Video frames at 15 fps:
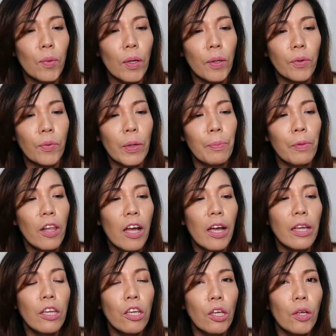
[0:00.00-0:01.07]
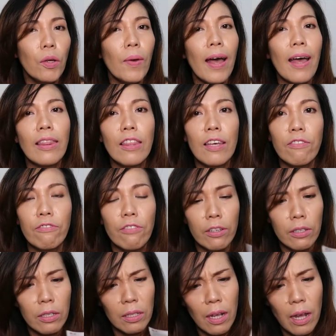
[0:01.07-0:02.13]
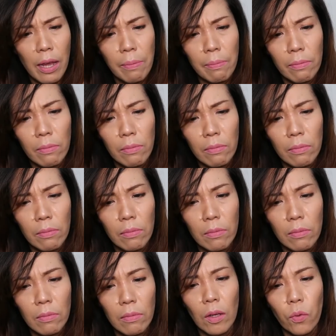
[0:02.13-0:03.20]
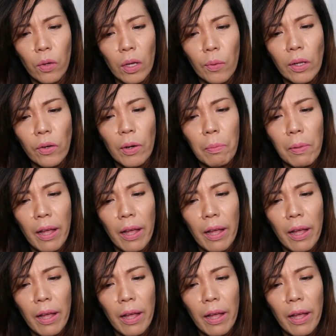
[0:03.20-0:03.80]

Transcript: We will reply you at the first time. So,